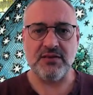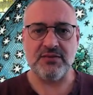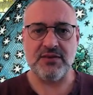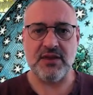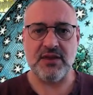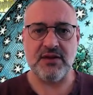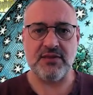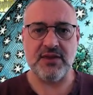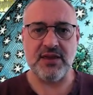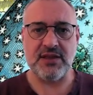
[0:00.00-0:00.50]

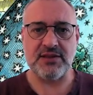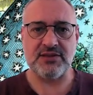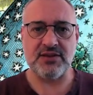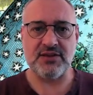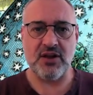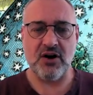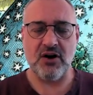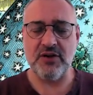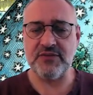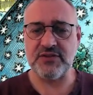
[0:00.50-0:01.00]
they're
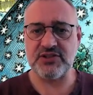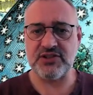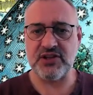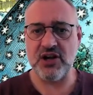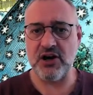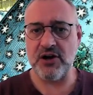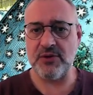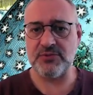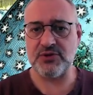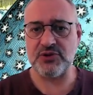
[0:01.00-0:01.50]
either
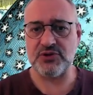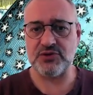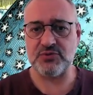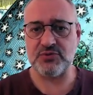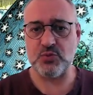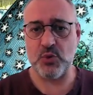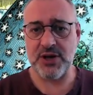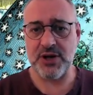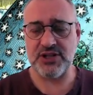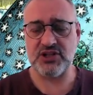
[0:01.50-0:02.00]
termed
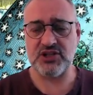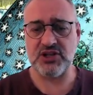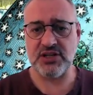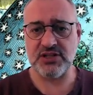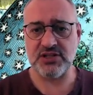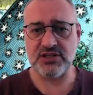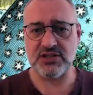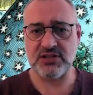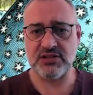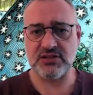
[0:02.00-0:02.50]
as
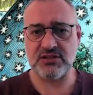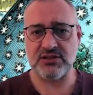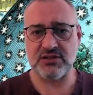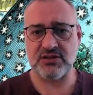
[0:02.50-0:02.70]
witches